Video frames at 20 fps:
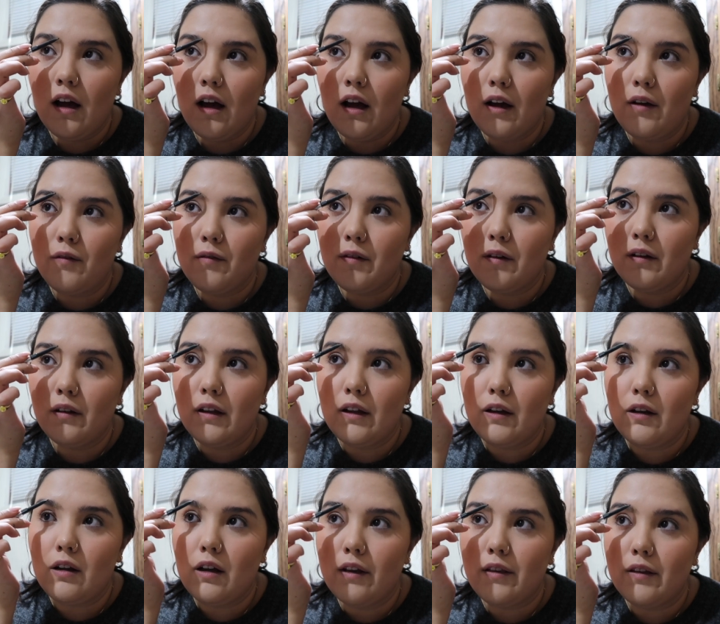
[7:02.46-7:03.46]
I fill
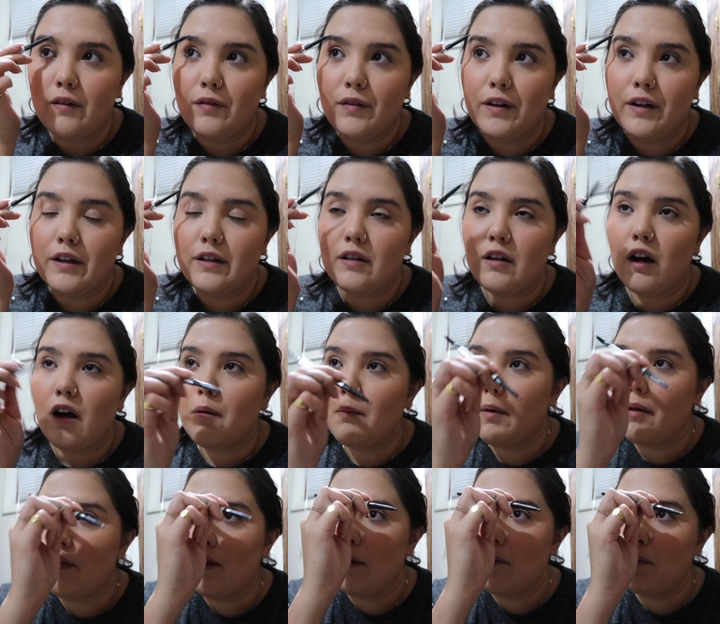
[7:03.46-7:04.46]
in at the very
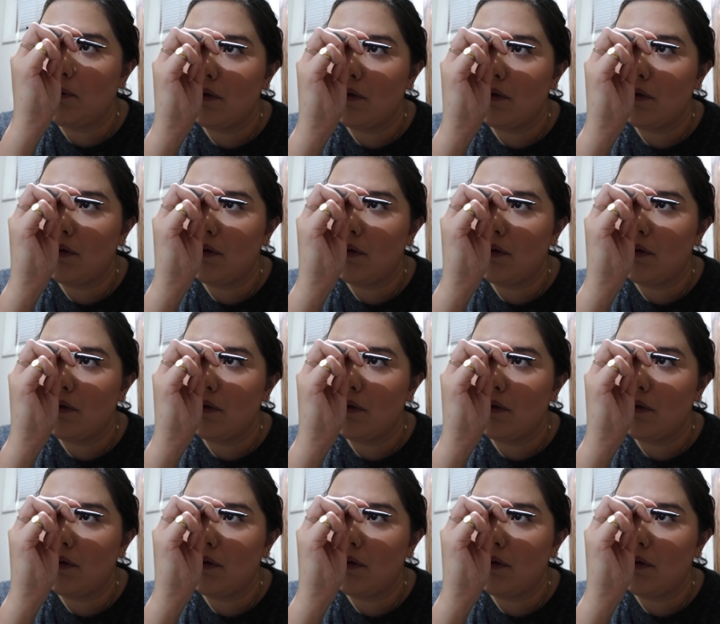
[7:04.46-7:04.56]
top and then